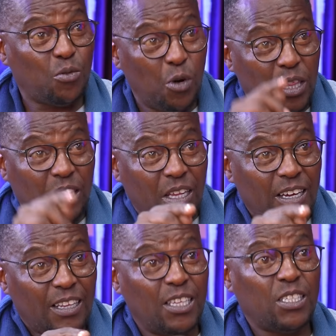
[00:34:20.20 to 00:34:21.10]
with
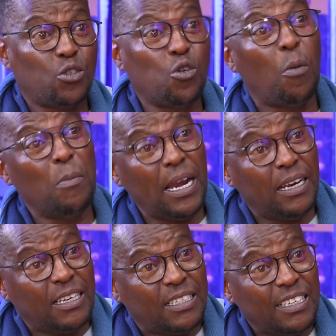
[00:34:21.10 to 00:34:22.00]
this is your
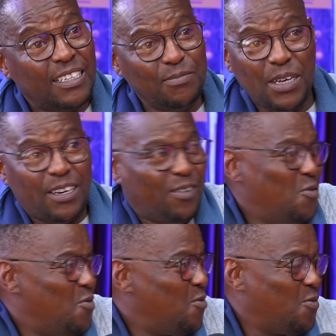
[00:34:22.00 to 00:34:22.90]
mandate, I'm like,
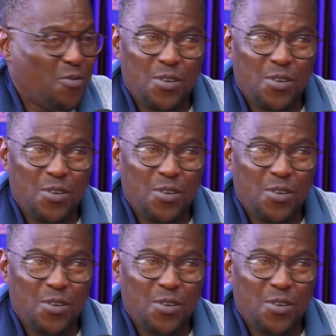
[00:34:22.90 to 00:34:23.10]
no.